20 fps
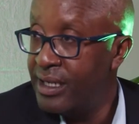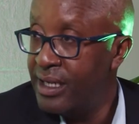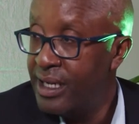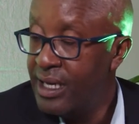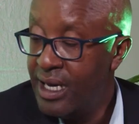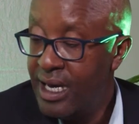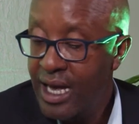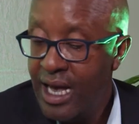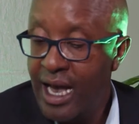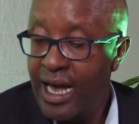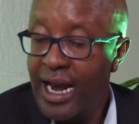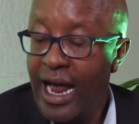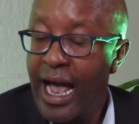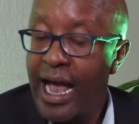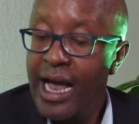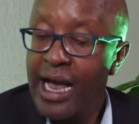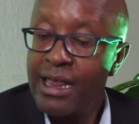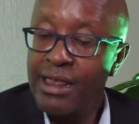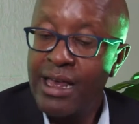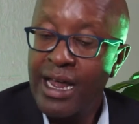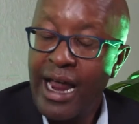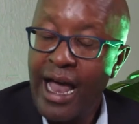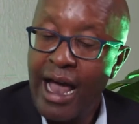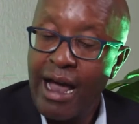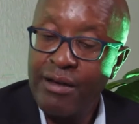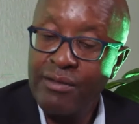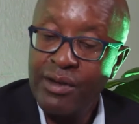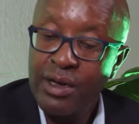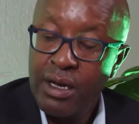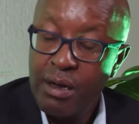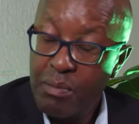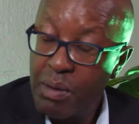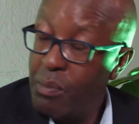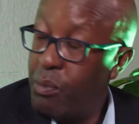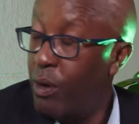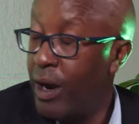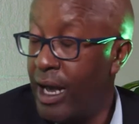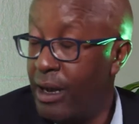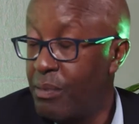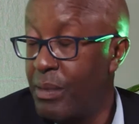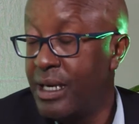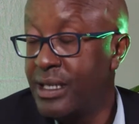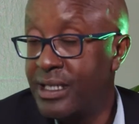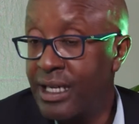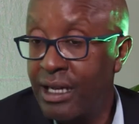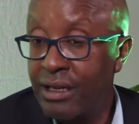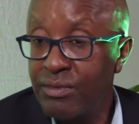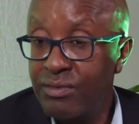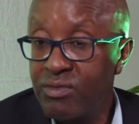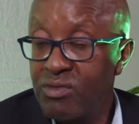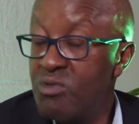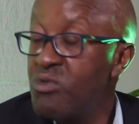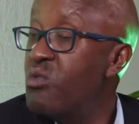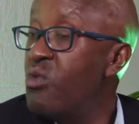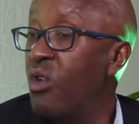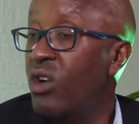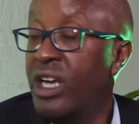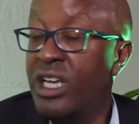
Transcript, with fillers: Mm-hmm. And then I have people like myself who